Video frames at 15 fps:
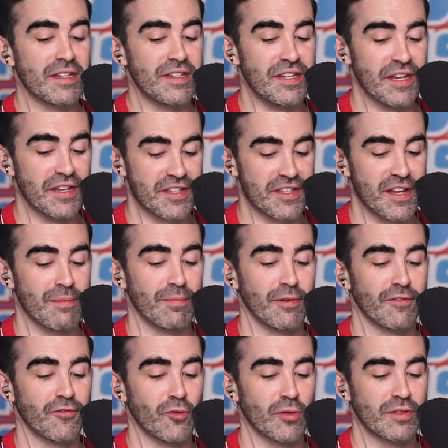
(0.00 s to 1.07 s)

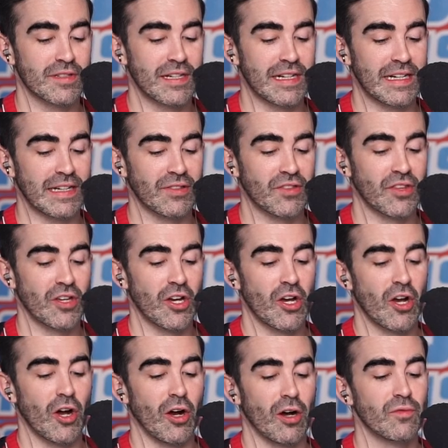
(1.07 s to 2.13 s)
December 14th
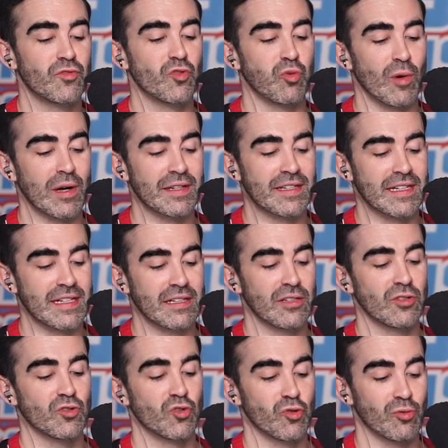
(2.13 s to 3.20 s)
of
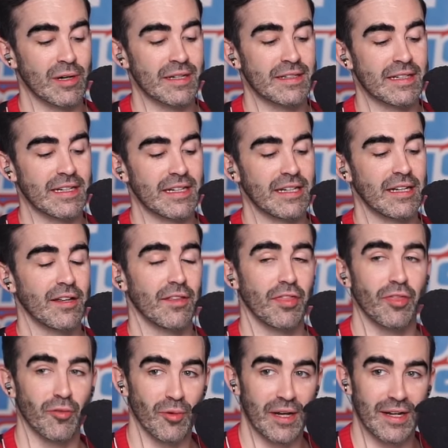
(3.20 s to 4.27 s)

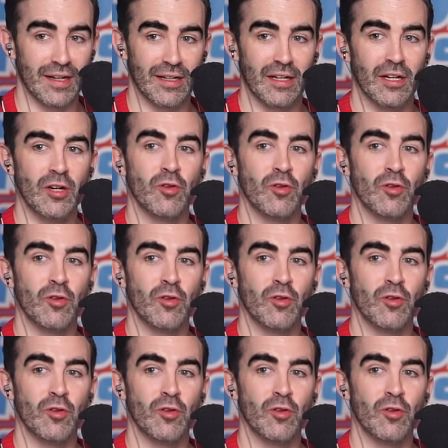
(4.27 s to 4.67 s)
2023.